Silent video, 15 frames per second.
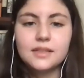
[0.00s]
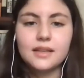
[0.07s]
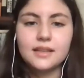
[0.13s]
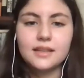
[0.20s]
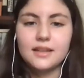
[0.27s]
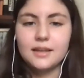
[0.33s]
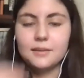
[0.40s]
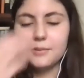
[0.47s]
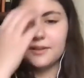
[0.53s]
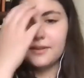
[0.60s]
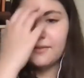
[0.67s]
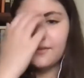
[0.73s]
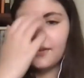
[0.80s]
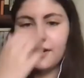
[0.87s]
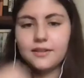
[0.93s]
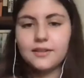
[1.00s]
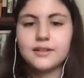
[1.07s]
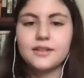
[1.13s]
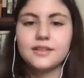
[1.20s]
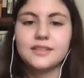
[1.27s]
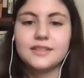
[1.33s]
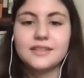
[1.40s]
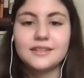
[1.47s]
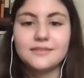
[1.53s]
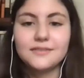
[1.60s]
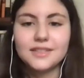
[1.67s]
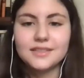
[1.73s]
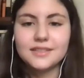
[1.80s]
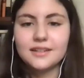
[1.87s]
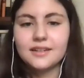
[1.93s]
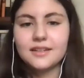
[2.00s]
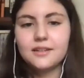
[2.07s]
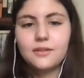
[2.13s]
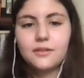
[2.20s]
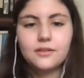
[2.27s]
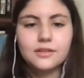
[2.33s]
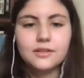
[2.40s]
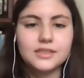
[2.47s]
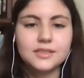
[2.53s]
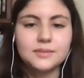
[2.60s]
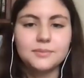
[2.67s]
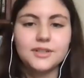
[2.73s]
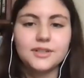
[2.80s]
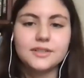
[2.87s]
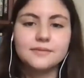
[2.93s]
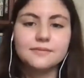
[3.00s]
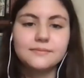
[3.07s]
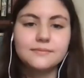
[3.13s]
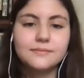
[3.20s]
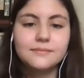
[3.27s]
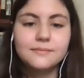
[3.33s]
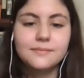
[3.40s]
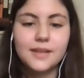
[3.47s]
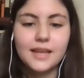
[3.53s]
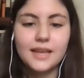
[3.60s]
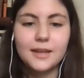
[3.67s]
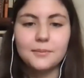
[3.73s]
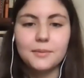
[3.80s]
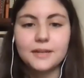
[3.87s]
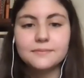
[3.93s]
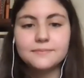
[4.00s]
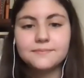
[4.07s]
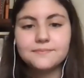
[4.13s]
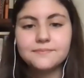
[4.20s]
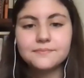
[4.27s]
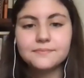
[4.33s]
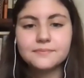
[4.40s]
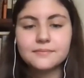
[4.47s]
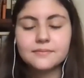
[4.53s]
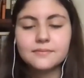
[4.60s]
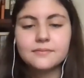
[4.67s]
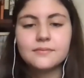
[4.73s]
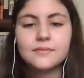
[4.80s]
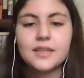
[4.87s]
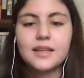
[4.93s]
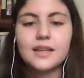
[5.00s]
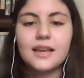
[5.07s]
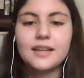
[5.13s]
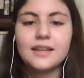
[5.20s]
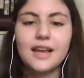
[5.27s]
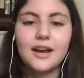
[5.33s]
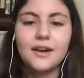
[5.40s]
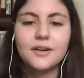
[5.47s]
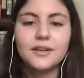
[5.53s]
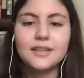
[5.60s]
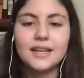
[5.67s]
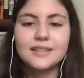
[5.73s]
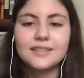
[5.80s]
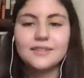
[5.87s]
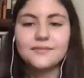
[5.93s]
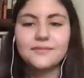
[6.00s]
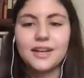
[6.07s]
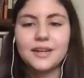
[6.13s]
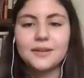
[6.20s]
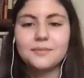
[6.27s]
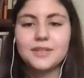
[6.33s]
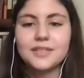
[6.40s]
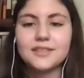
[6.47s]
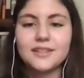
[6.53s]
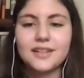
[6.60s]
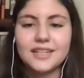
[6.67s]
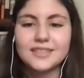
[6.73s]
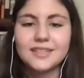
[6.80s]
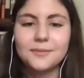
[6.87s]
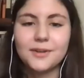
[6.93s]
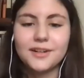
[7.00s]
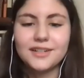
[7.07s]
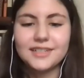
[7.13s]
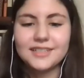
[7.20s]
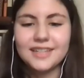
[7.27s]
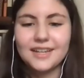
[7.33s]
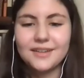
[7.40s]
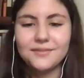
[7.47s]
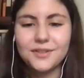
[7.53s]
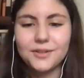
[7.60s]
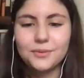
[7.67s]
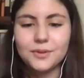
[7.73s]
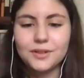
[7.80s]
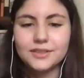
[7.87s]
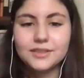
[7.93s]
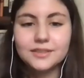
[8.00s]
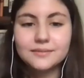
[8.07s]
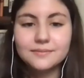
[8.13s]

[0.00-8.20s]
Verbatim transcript: In the name of the Father, and of the Son, and the Holy Spirit. Amen. Amen. And now I'd like to invite Mr. Escobar to say a few words.